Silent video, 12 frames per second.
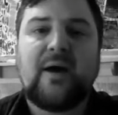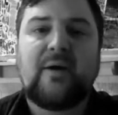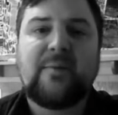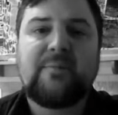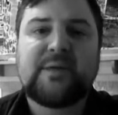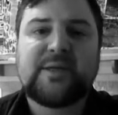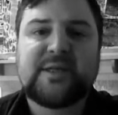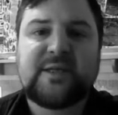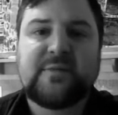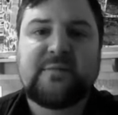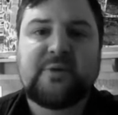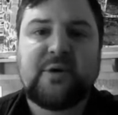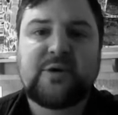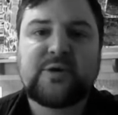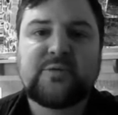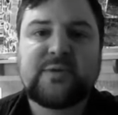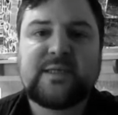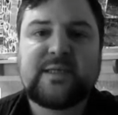Our Ambition
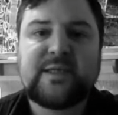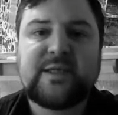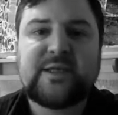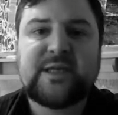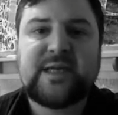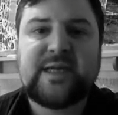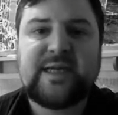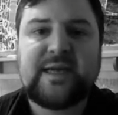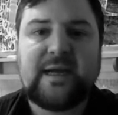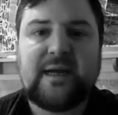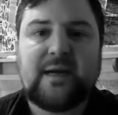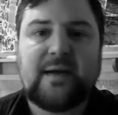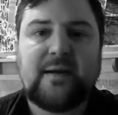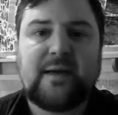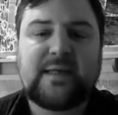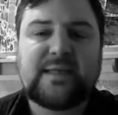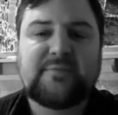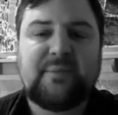Approach was initially
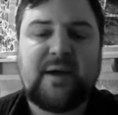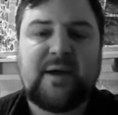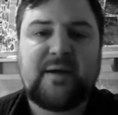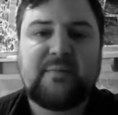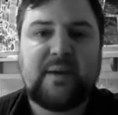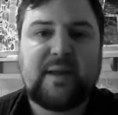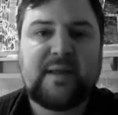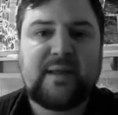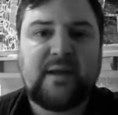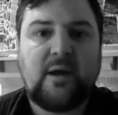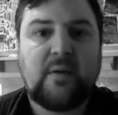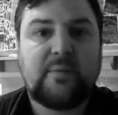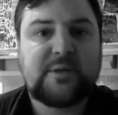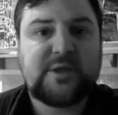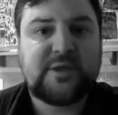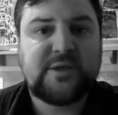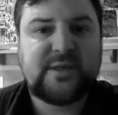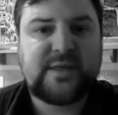inspired by the
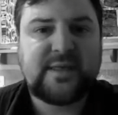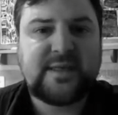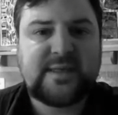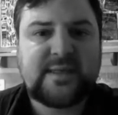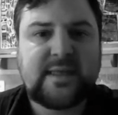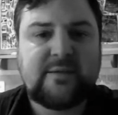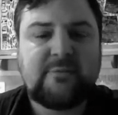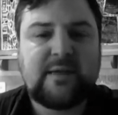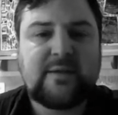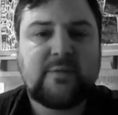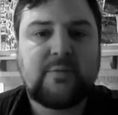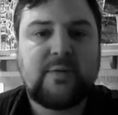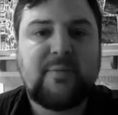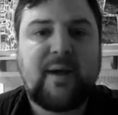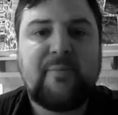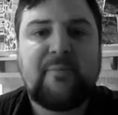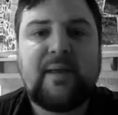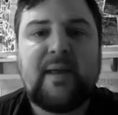opportunities that we thought we
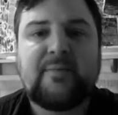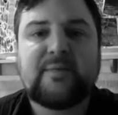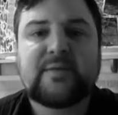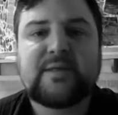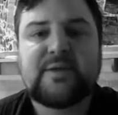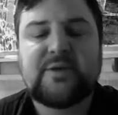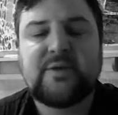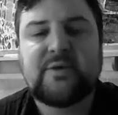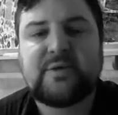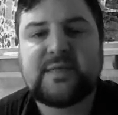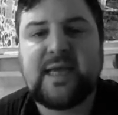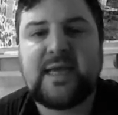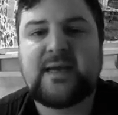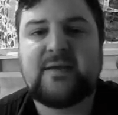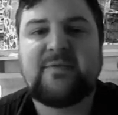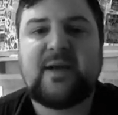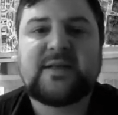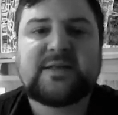might be able to take
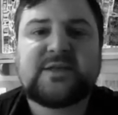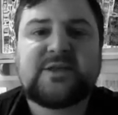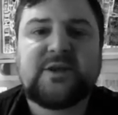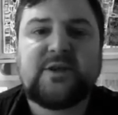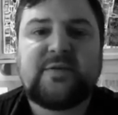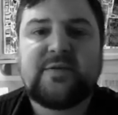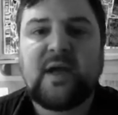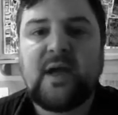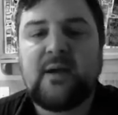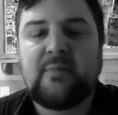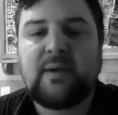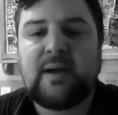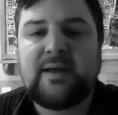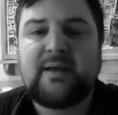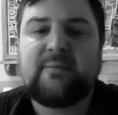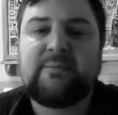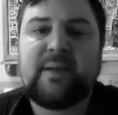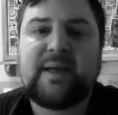advantage of by
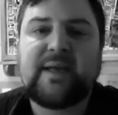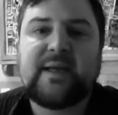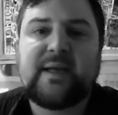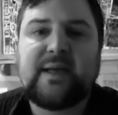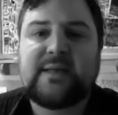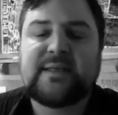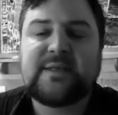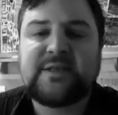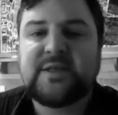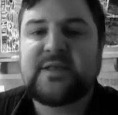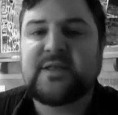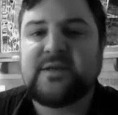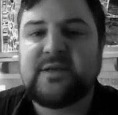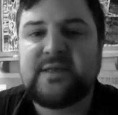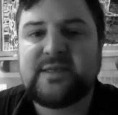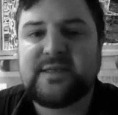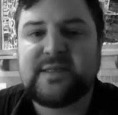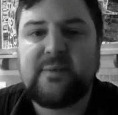embedding digital
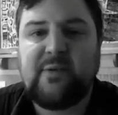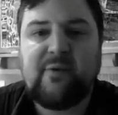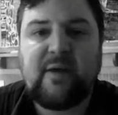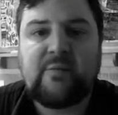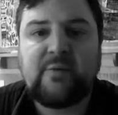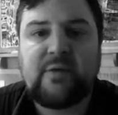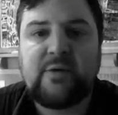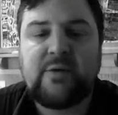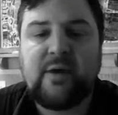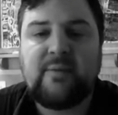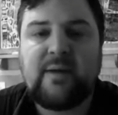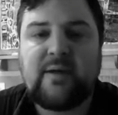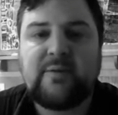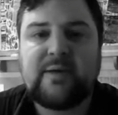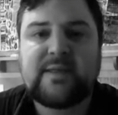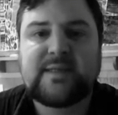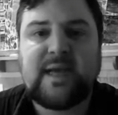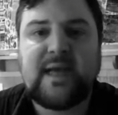into some of our program
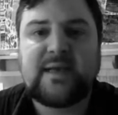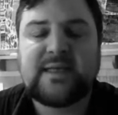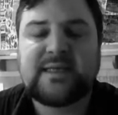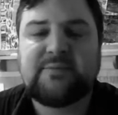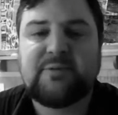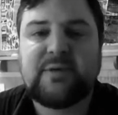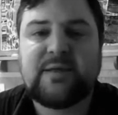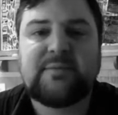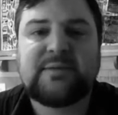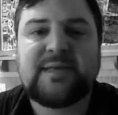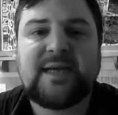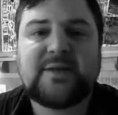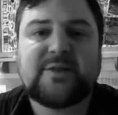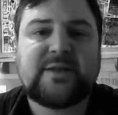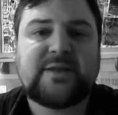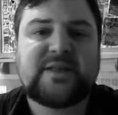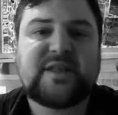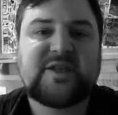areas and exploring the potential
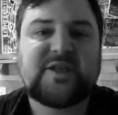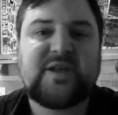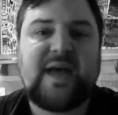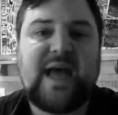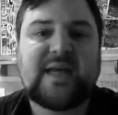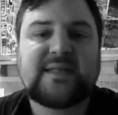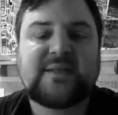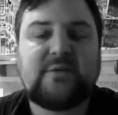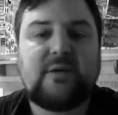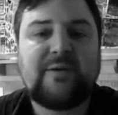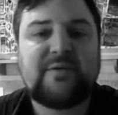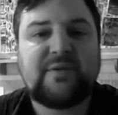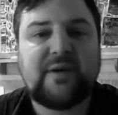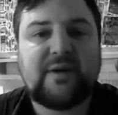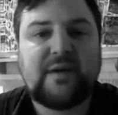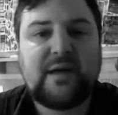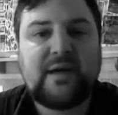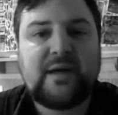that digital has to offer
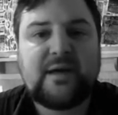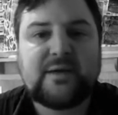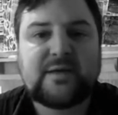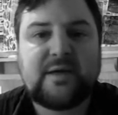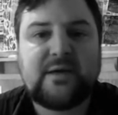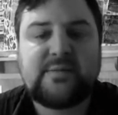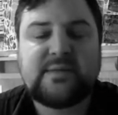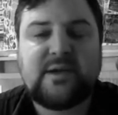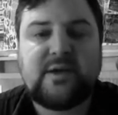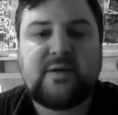in terms